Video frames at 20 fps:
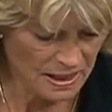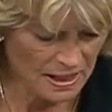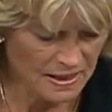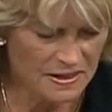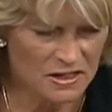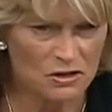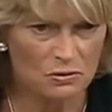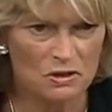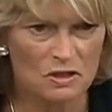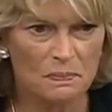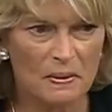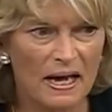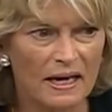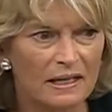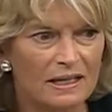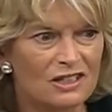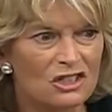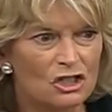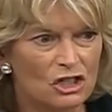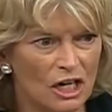This was
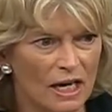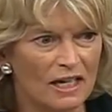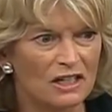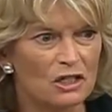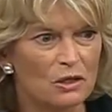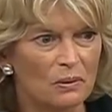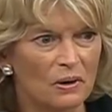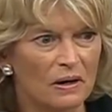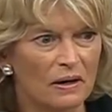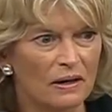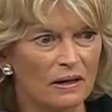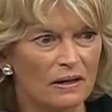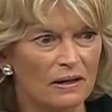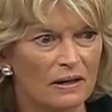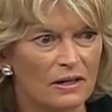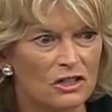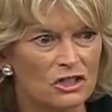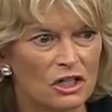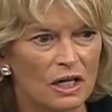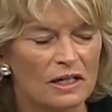back in January.
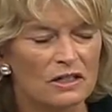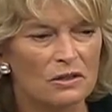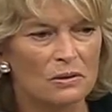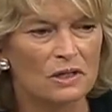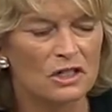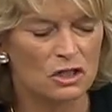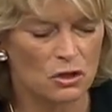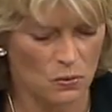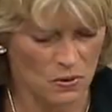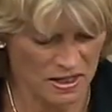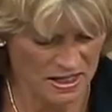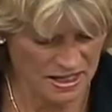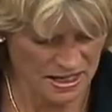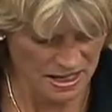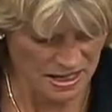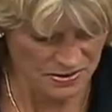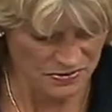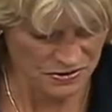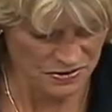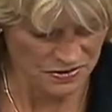January
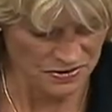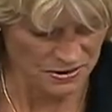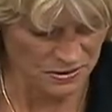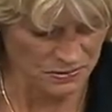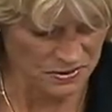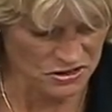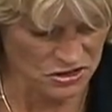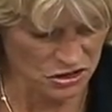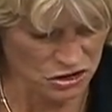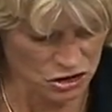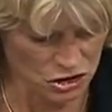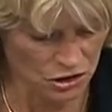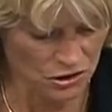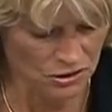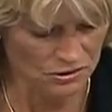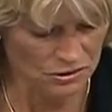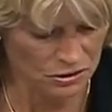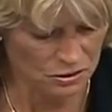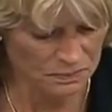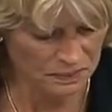28th, there was a
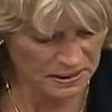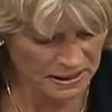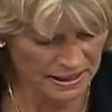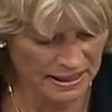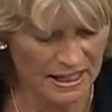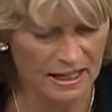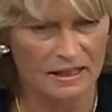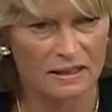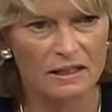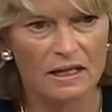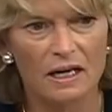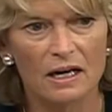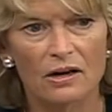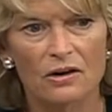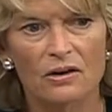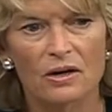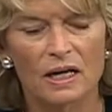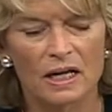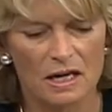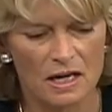chartered plane
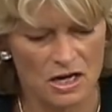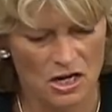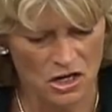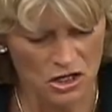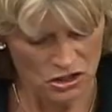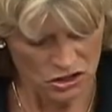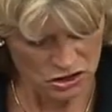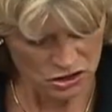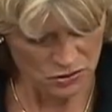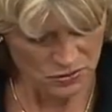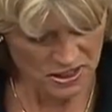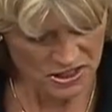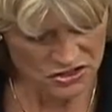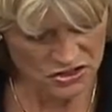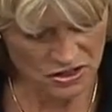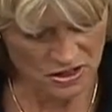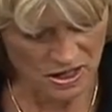carrying U.S.